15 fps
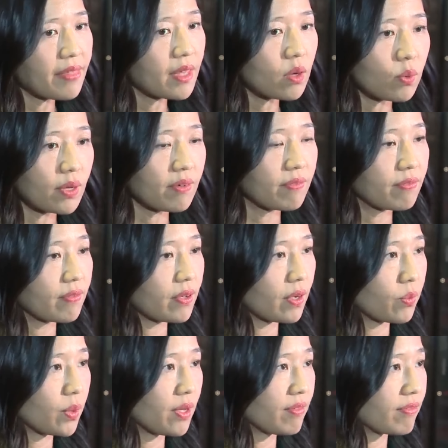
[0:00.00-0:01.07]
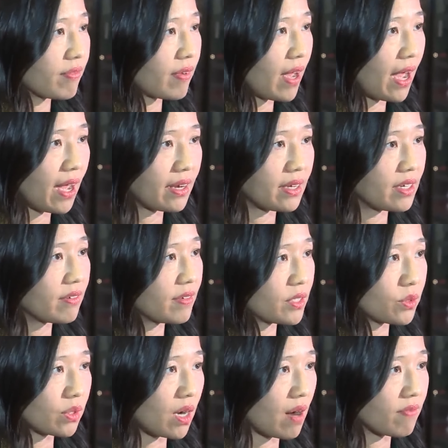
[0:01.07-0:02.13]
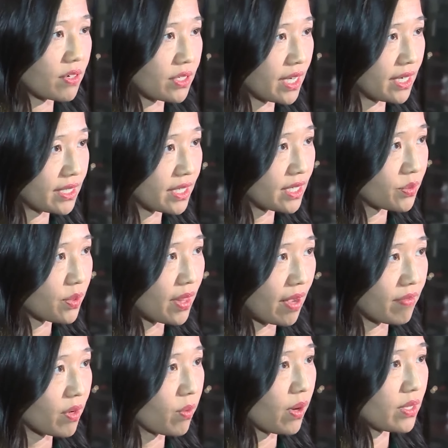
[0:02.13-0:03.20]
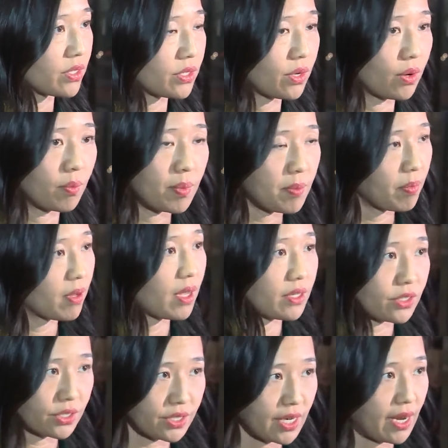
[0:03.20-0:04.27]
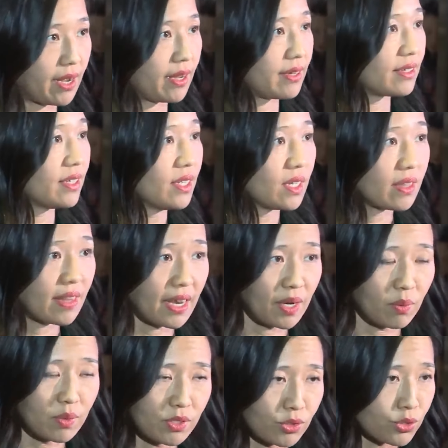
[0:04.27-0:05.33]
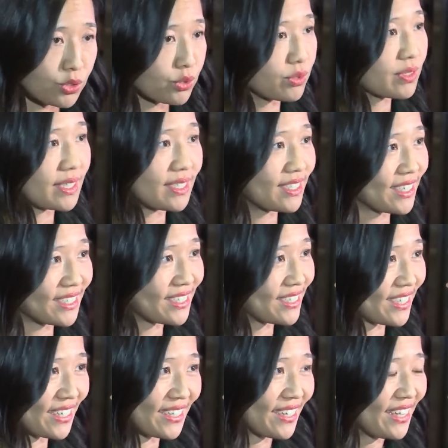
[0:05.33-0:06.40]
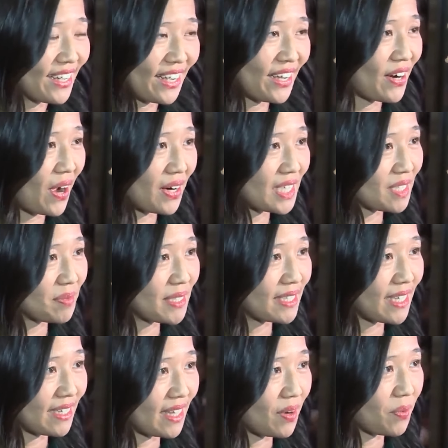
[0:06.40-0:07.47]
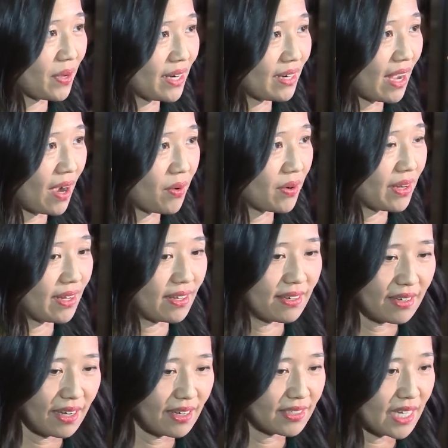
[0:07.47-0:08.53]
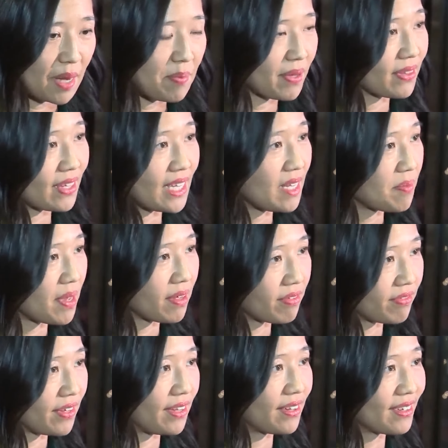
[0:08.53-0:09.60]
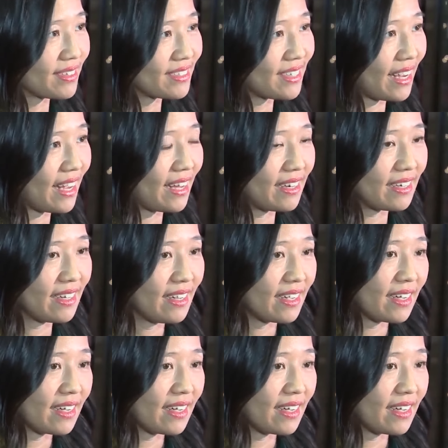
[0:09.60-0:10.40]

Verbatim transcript: think we've we've had individual conversations with everyone so people understand that it was truly just a, an honest mistake that went out in, in typing the email field. And